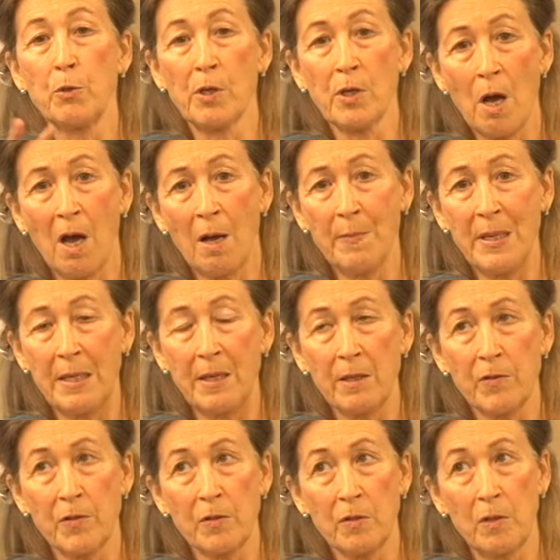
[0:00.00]
who are
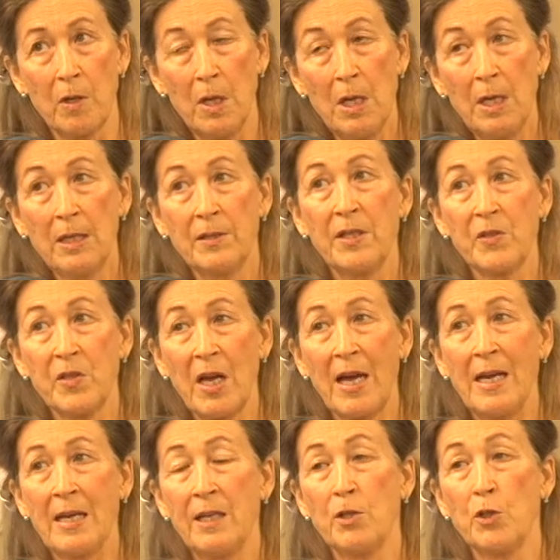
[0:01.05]
communists
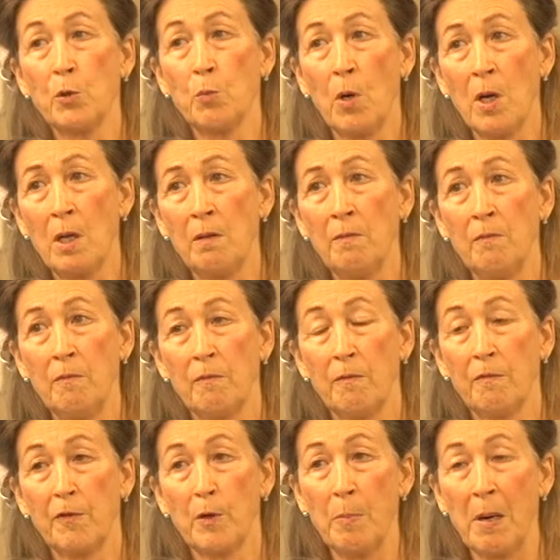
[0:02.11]
decided to
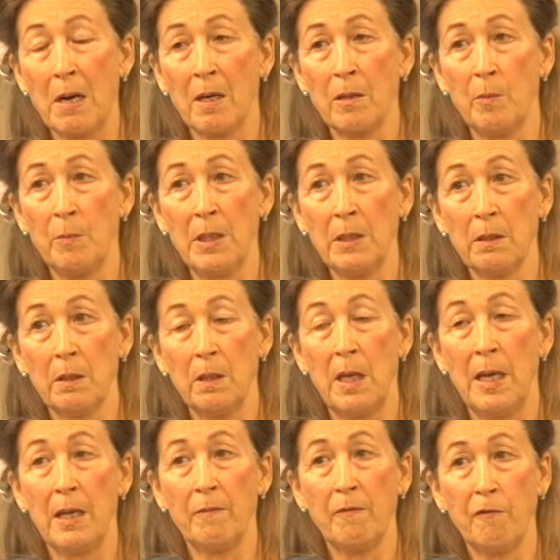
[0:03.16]
run for parliament,
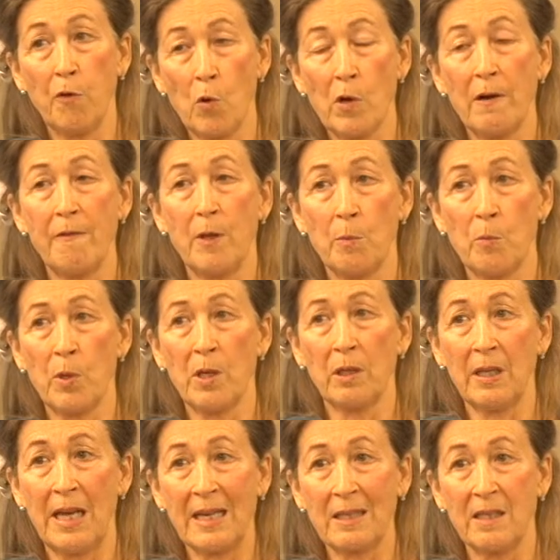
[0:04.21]
and 4 of them were
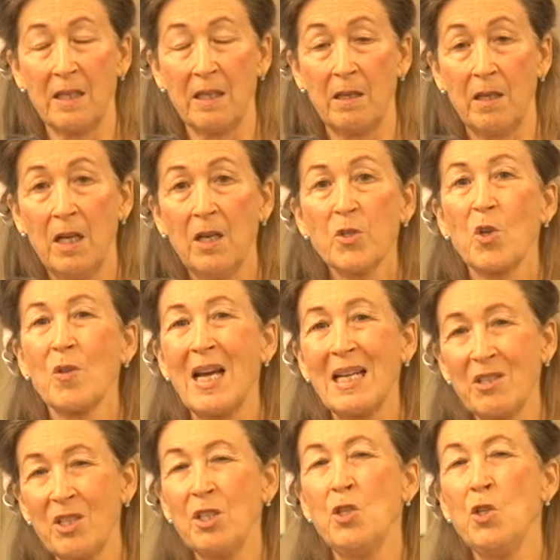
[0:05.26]
elected. So
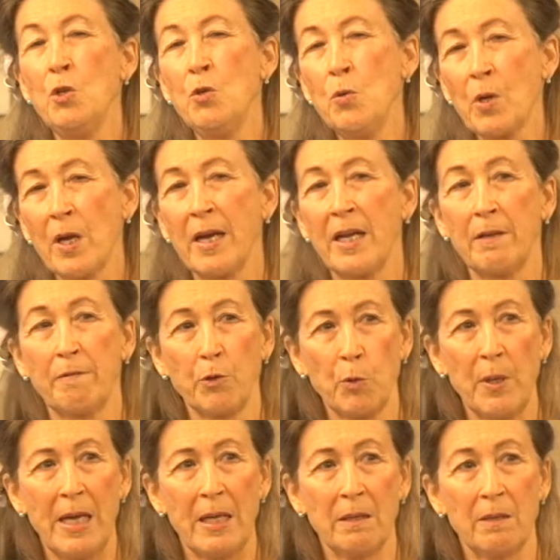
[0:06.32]
that's a new kind of
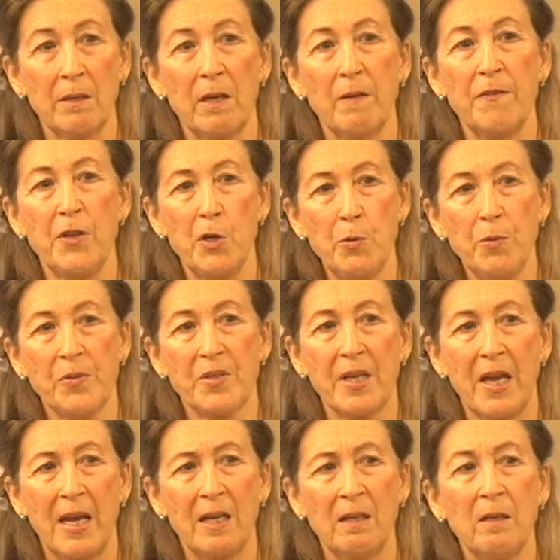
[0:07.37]
trend of youth
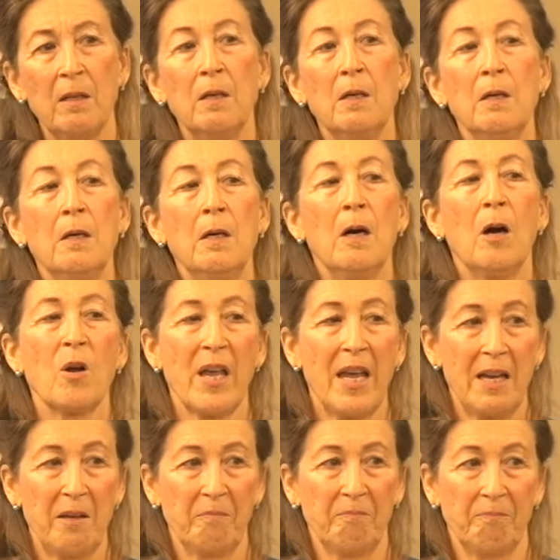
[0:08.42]
saying,
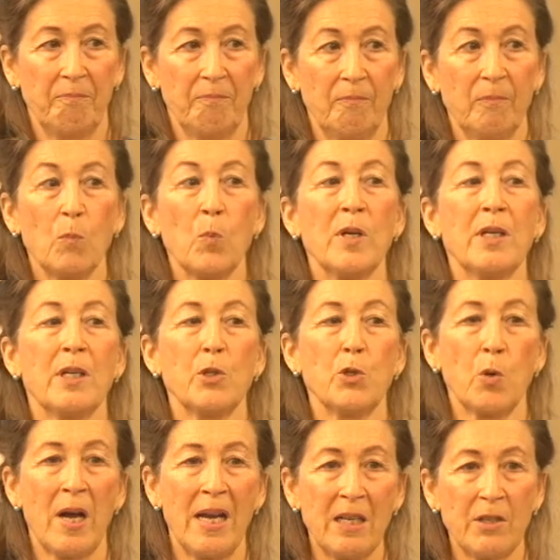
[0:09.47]
okay, we're going to
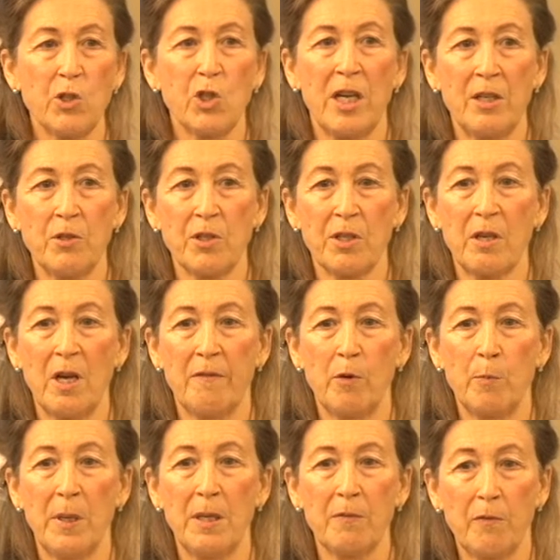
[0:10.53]
try to change the
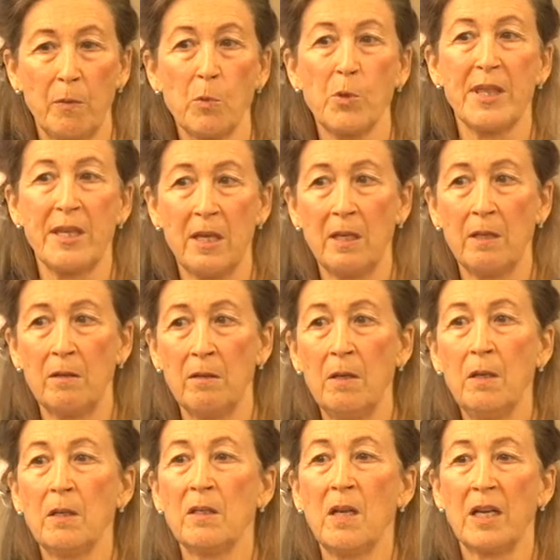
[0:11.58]
government from within,
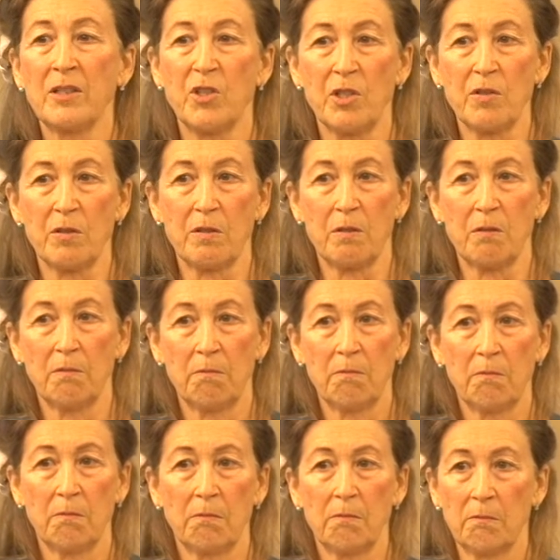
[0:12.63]
not just
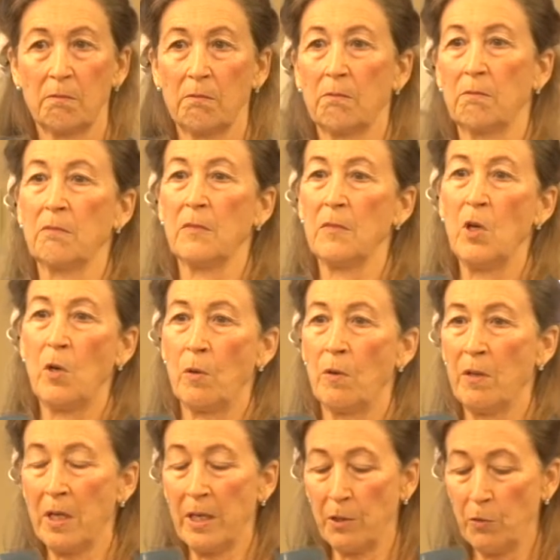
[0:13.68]
go
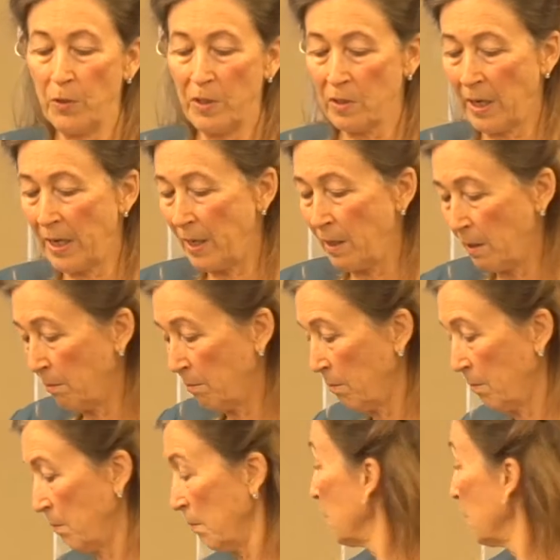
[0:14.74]
to the countryside and